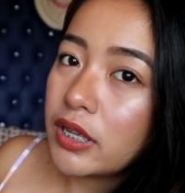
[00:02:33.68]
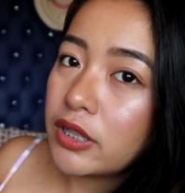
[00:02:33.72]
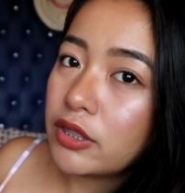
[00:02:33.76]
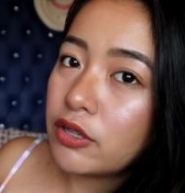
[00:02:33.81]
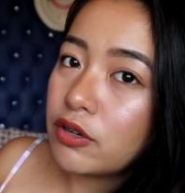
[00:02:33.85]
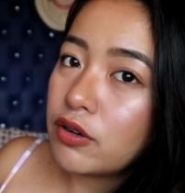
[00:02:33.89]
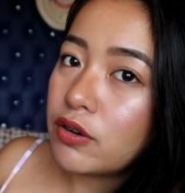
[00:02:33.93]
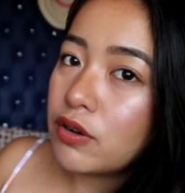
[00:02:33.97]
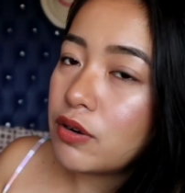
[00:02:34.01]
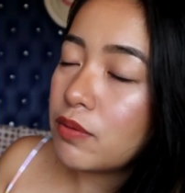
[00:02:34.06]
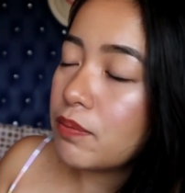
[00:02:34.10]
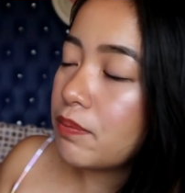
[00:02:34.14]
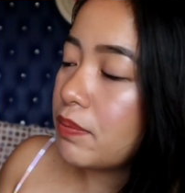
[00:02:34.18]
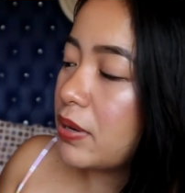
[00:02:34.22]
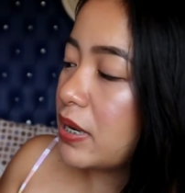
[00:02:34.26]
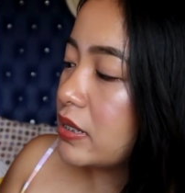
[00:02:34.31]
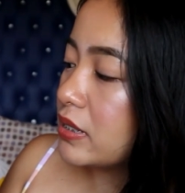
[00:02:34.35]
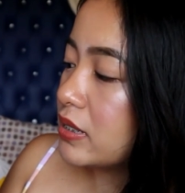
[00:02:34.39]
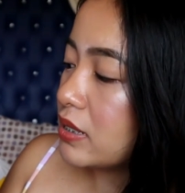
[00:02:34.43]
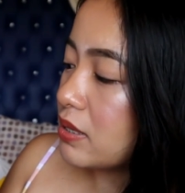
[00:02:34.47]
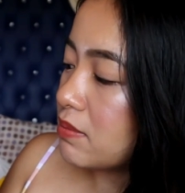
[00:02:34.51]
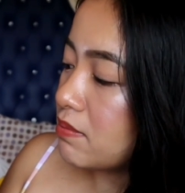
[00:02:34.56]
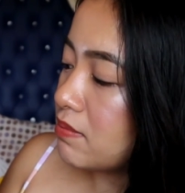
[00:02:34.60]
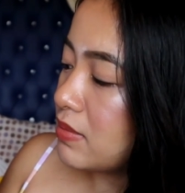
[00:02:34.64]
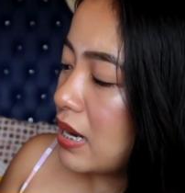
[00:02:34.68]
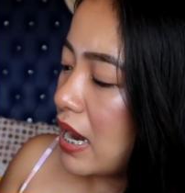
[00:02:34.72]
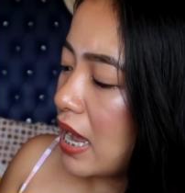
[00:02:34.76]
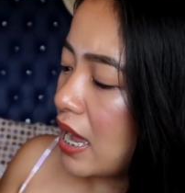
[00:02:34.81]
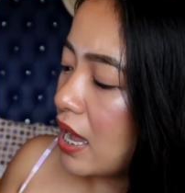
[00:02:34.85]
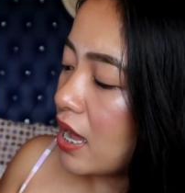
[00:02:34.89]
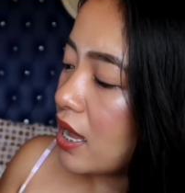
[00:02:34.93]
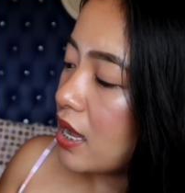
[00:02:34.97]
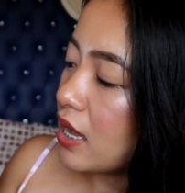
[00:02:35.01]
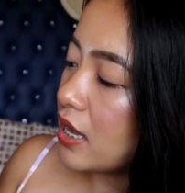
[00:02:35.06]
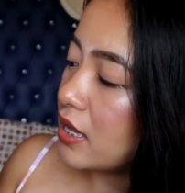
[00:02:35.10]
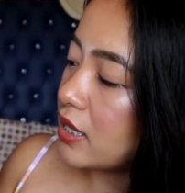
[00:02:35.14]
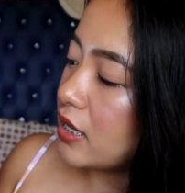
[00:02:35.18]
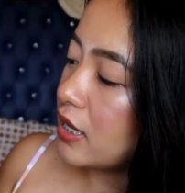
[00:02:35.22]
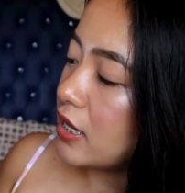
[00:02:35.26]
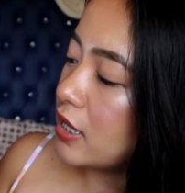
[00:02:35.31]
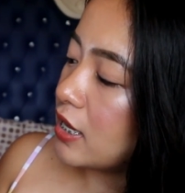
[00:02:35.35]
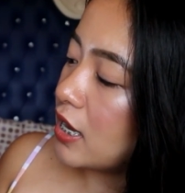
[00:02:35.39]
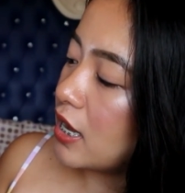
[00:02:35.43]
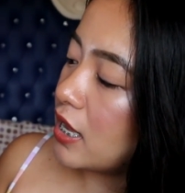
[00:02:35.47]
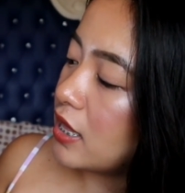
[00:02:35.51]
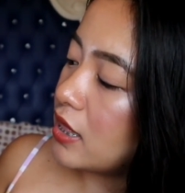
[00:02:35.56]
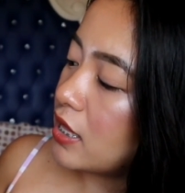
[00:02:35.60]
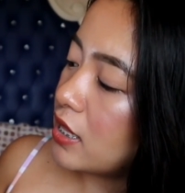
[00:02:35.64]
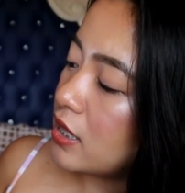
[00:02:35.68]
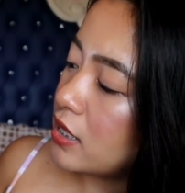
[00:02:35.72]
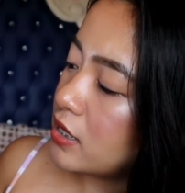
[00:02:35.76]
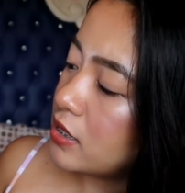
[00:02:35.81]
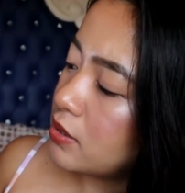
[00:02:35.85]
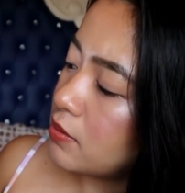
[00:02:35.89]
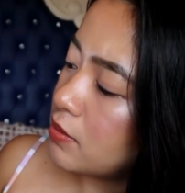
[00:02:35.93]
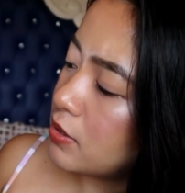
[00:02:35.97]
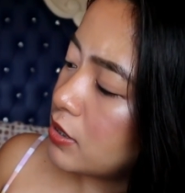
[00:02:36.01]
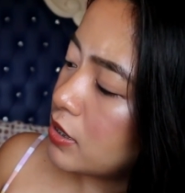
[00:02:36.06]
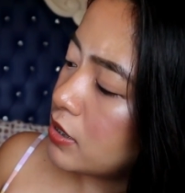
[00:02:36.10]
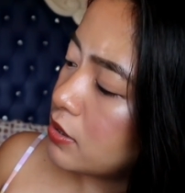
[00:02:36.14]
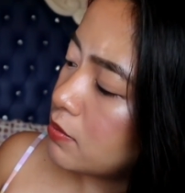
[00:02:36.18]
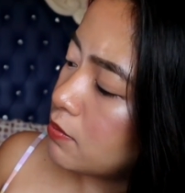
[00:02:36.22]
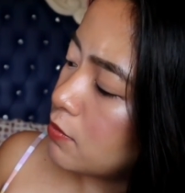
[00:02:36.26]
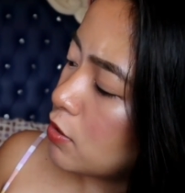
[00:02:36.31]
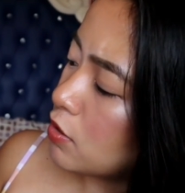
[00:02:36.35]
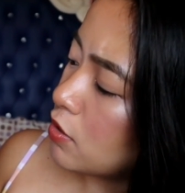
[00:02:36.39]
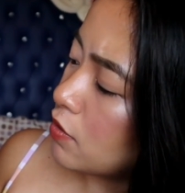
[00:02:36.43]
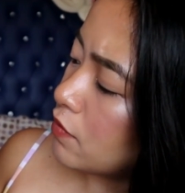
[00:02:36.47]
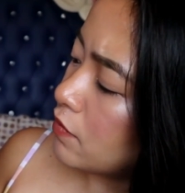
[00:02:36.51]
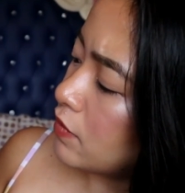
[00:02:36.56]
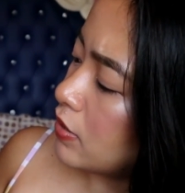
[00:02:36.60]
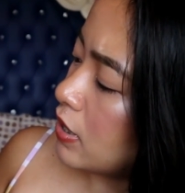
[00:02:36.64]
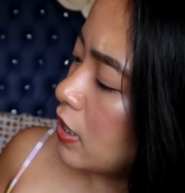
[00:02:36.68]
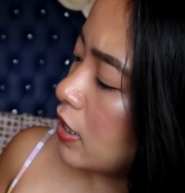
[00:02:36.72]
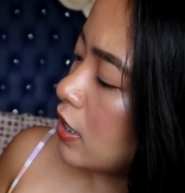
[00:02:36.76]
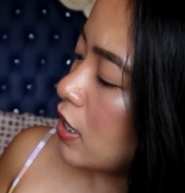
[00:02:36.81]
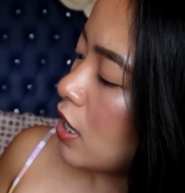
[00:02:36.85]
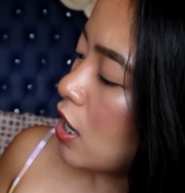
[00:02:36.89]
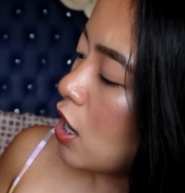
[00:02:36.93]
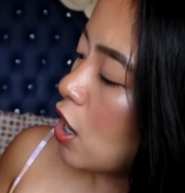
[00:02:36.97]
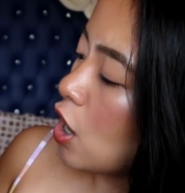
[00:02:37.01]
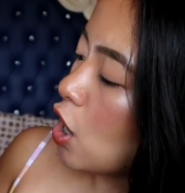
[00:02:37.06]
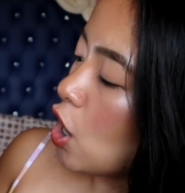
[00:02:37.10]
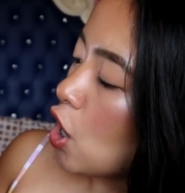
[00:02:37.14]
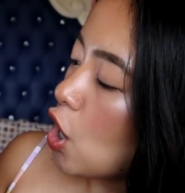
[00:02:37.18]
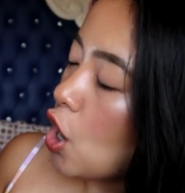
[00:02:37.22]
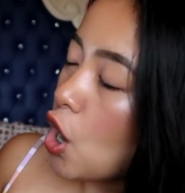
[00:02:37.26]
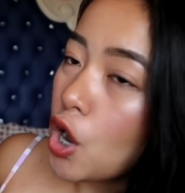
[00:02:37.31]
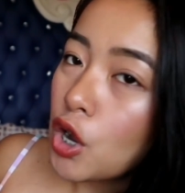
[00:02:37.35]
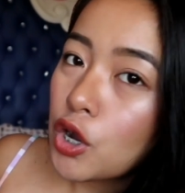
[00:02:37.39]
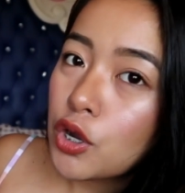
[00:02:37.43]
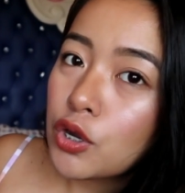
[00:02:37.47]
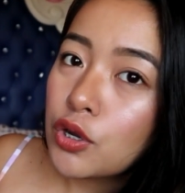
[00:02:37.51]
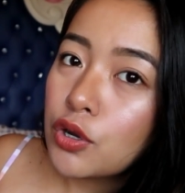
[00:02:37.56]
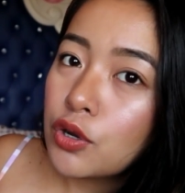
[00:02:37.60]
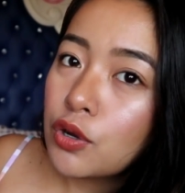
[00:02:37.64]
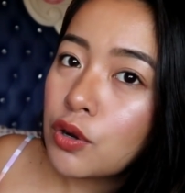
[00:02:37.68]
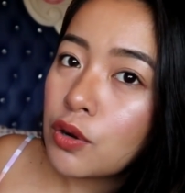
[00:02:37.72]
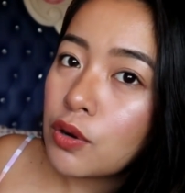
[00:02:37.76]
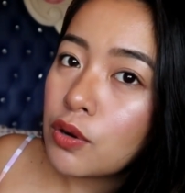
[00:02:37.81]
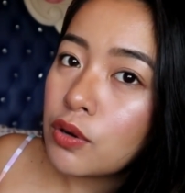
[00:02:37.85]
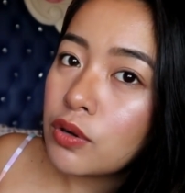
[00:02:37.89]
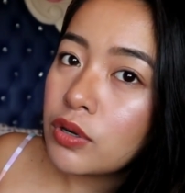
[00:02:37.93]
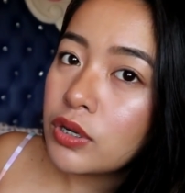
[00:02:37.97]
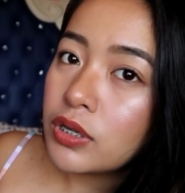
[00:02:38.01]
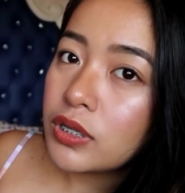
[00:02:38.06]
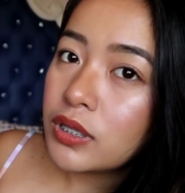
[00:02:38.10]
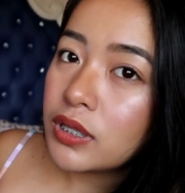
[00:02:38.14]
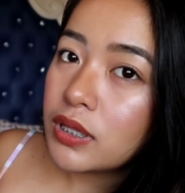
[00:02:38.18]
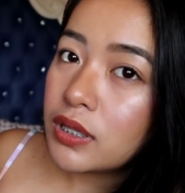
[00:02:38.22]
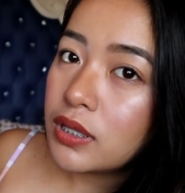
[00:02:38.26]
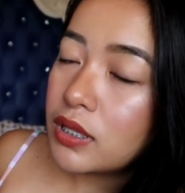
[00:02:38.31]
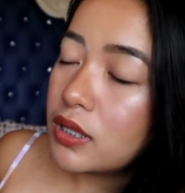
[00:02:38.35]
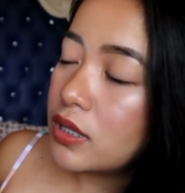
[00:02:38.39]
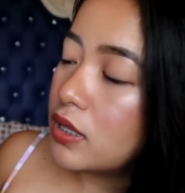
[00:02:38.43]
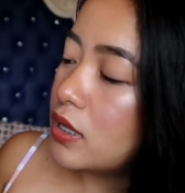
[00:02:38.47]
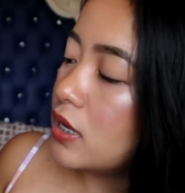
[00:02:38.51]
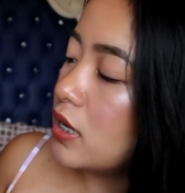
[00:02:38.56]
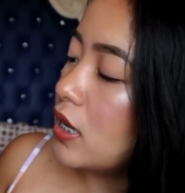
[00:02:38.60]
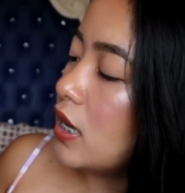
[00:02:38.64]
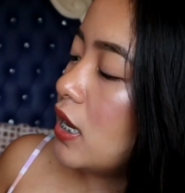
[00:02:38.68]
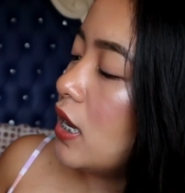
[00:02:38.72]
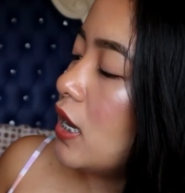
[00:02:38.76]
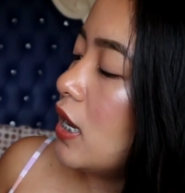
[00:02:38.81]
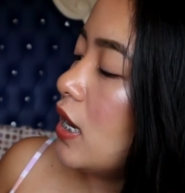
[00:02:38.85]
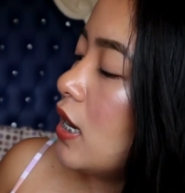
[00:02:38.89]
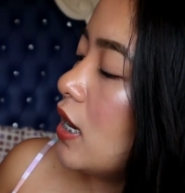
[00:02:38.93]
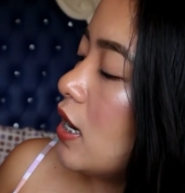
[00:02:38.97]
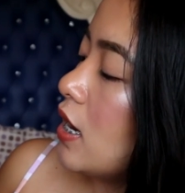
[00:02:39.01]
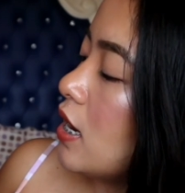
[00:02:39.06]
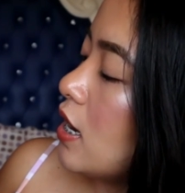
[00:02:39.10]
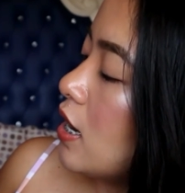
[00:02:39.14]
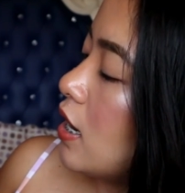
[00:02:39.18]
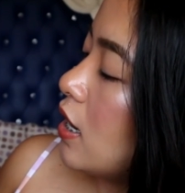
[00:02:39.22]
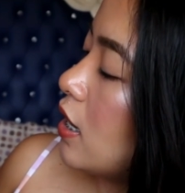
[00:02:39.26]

ito compared sa black kanina. And then this one is more of like goldy,